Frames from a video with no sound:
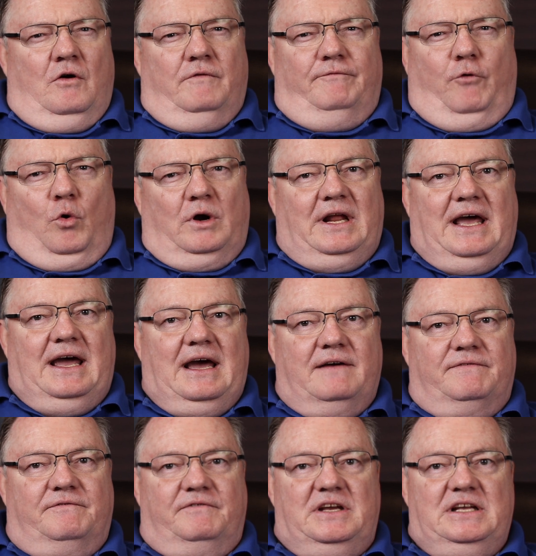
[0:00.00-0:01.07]

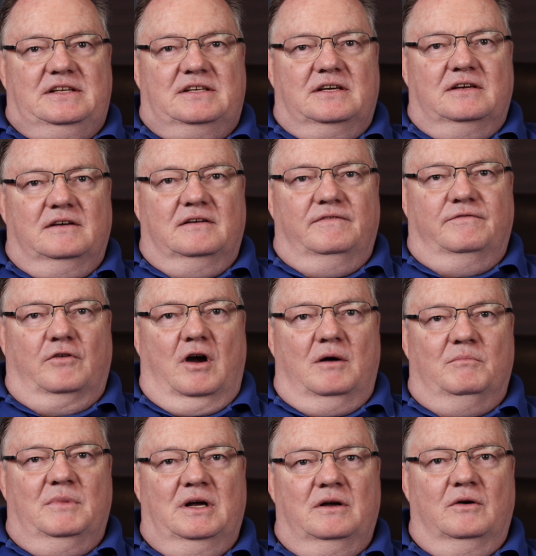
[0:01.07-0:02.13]
4.5 feet
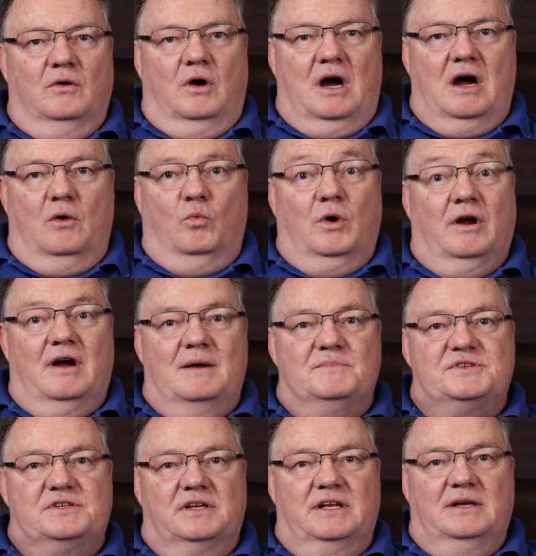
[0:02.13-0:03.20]
from where I'm
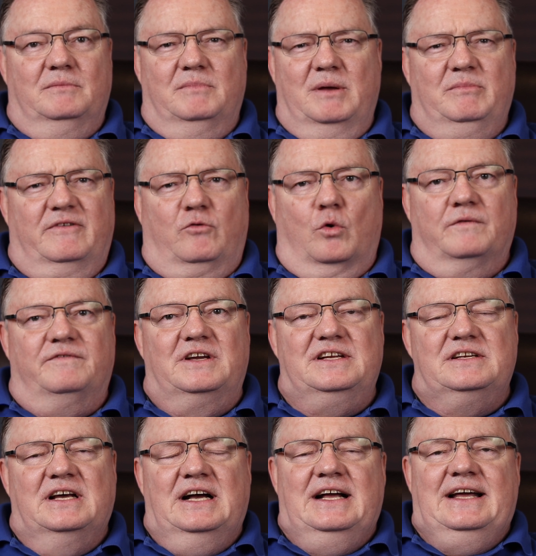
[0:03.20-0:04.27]
sitting, maybe 4
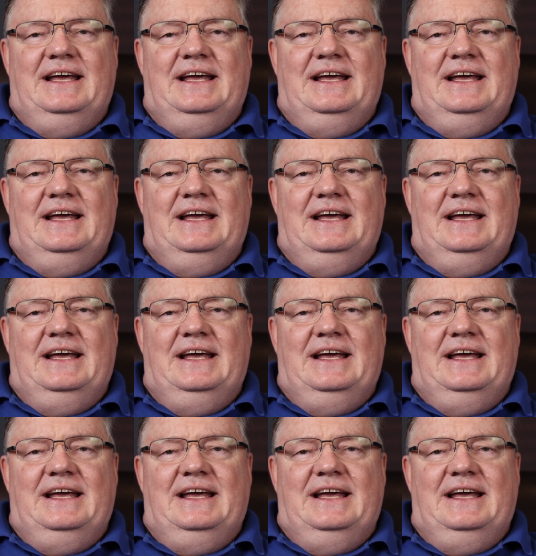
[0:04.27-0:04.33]
feet.